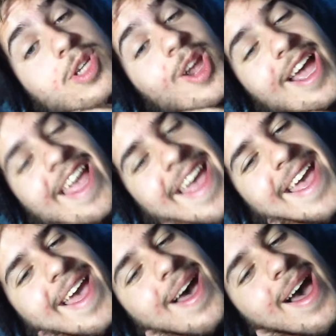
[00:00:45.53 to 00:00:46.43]
try
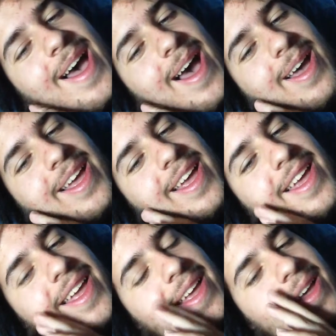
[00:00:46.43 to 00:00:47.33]
I,
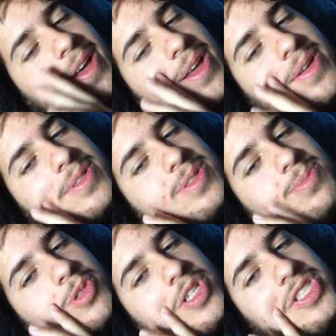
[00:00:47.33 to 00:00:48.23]
uh
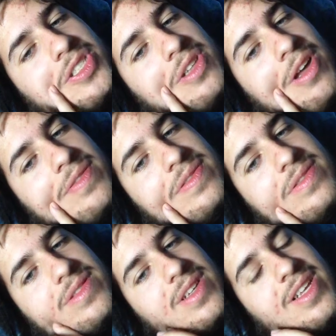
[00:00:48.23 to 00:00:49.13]
some British stuff
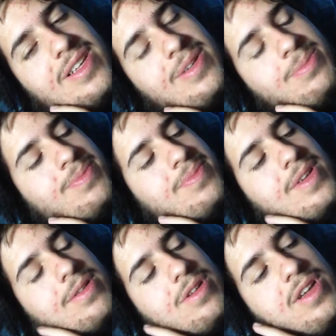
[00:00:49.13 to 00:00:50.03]
and um
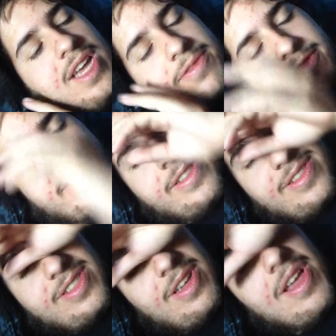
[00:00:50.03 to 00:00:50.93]
uh, African
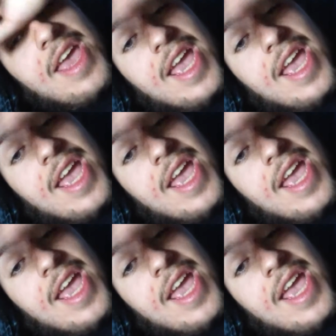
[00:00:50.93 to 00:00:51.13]
stuff.